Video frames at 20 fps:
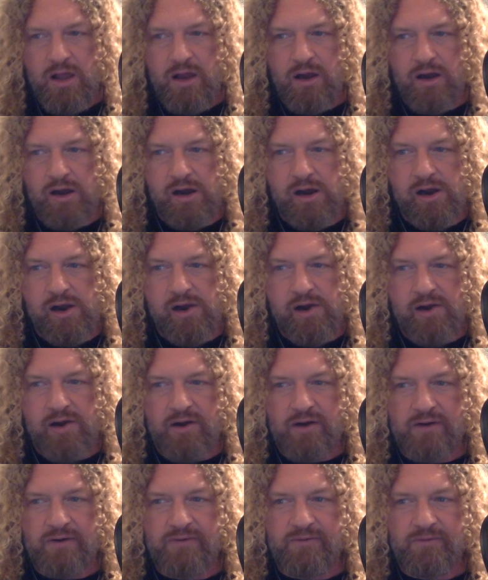uh,
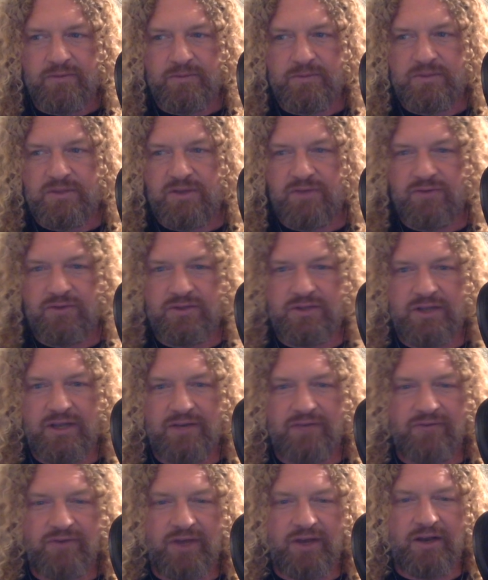self-contained
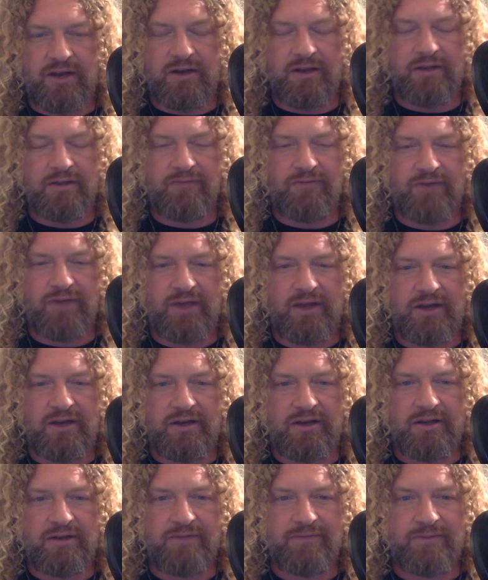and fine, on, fine in
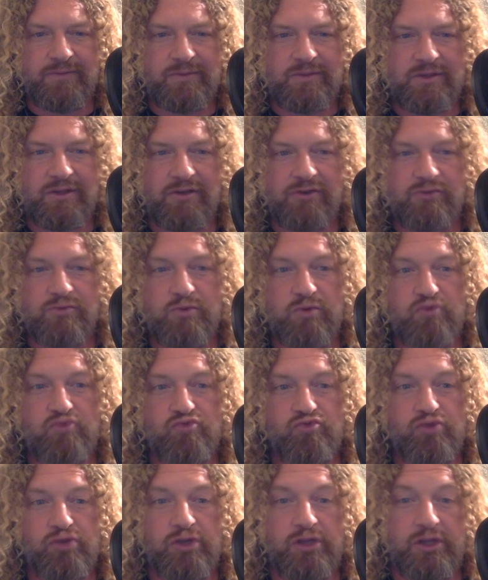and of themselves, but
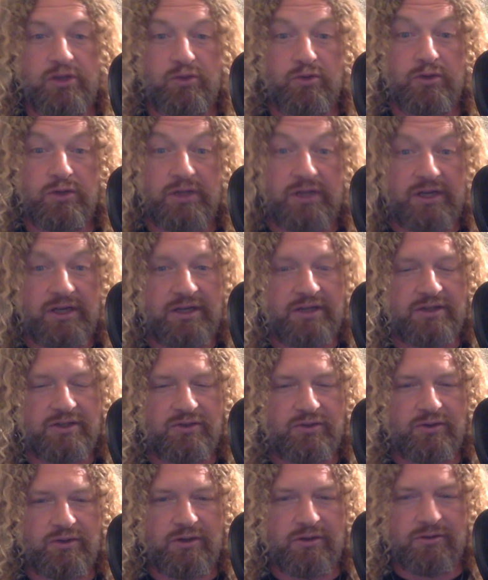really were lead-ins
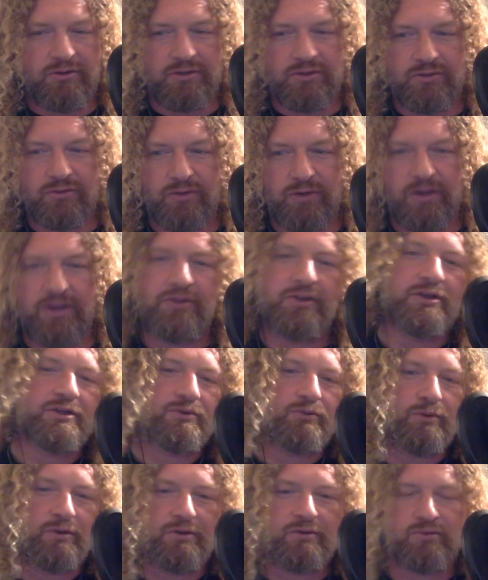to a longer story, and
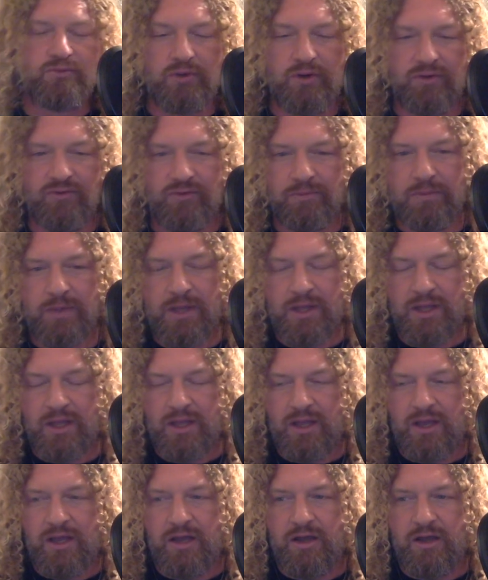this one is one of them.
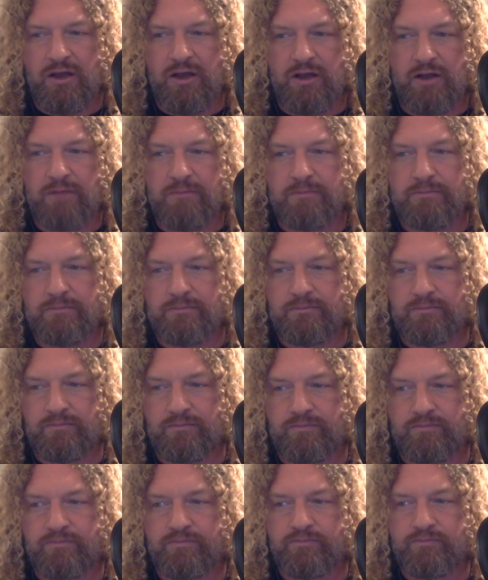Um,
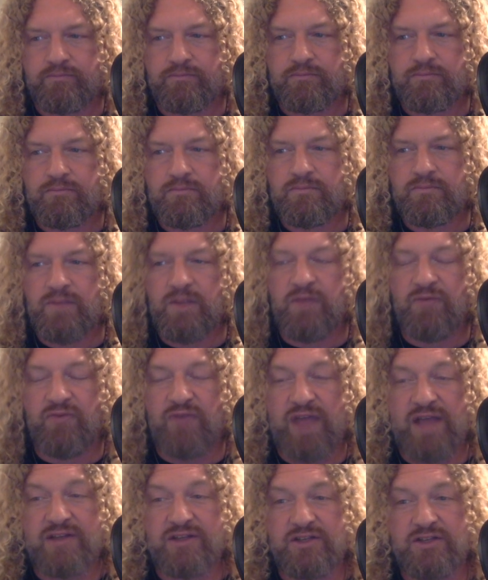in
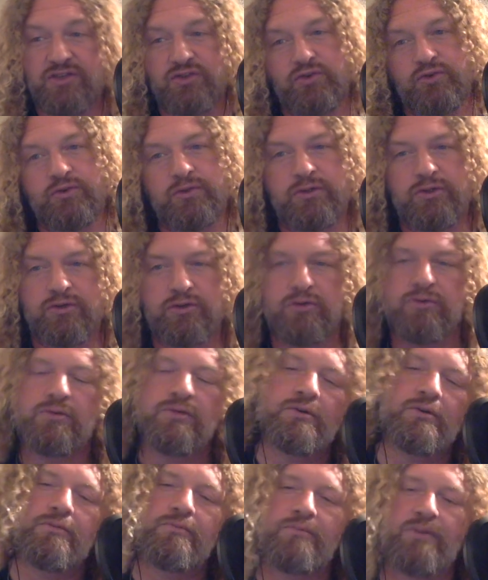fact, you could do a little
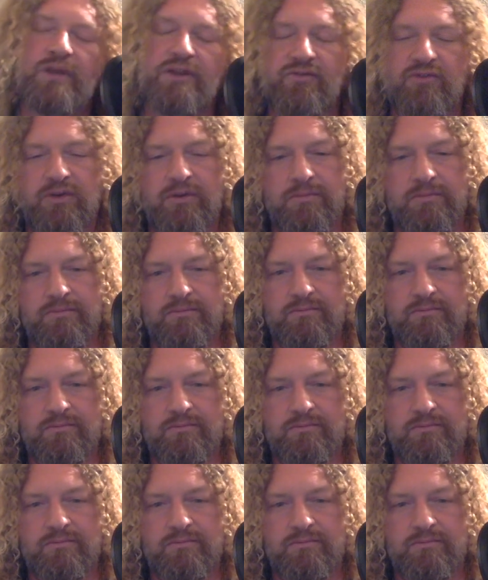bit of a...